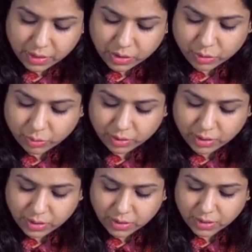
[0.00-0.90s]
So
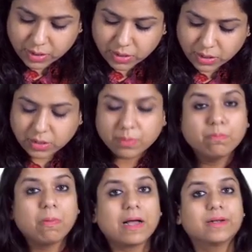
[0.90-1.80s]
this is
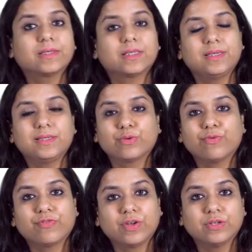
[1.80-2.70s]
Barrett's
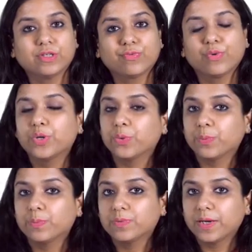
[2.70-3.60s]
esophagus for you,
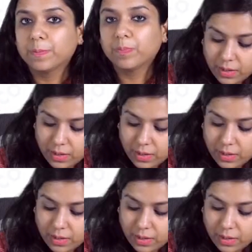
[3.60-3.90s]
right?